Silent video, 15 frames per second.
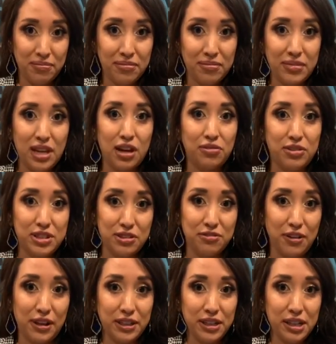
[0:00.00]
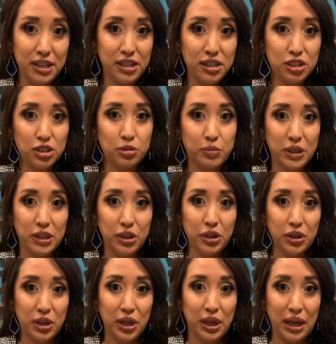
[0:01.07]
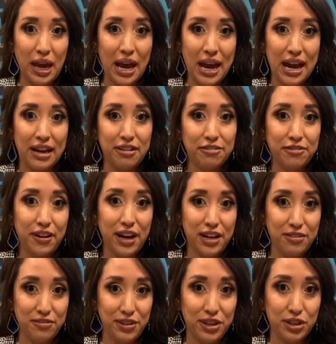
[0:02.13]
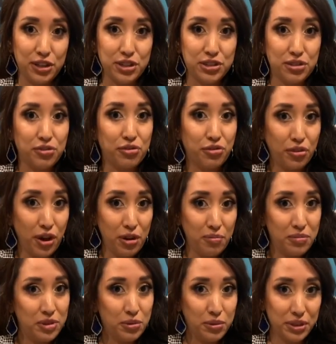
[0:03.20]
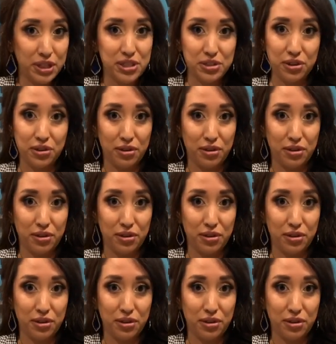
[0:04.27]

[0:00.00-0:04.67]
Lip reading: Now, if it's a felony, you'll be looking at 5 years from the release